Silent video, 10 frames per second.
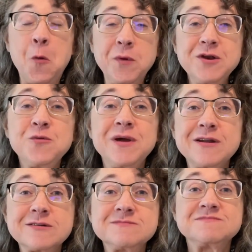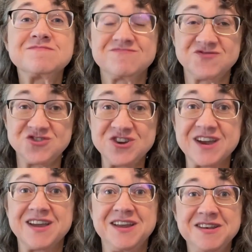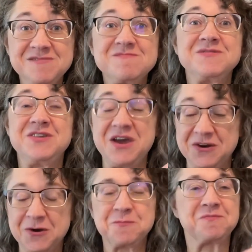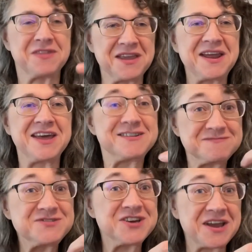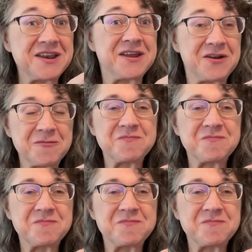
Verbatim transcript: Winner, winner, chicken dinner. Get it? Chicken dinner.